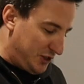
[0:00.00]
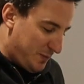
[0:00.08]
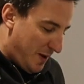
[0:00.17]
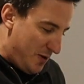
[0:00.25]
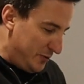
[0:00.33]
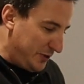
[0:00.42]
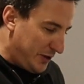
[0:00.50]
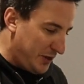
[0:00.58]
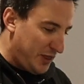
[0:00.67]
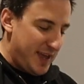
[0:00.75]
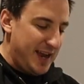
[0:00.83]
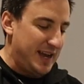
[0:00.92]
is just my own
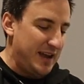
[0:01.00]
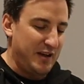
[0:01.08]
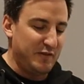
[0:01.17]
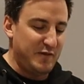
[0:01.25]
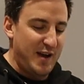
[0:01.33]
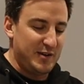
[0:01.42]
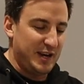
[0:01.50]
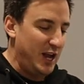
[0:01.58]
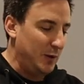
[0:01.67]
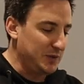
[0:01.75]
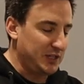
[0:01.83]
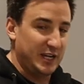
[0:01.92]
little thing. I found it
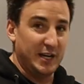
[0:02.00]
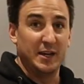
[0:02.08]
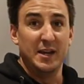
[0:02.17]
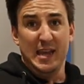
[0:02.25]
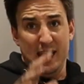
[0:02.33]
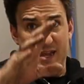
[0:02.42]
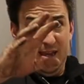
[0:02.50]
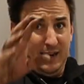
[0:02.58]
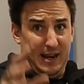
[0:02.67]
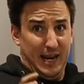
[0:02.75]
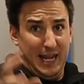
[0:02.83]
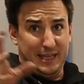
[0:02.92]
helps to
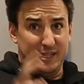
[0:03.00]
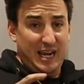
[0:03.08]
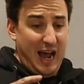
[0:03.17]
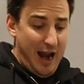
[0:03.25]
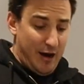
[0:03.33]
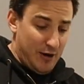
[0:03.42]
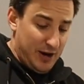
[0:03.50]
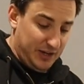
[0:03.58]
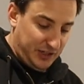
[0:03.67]
kind of get the tire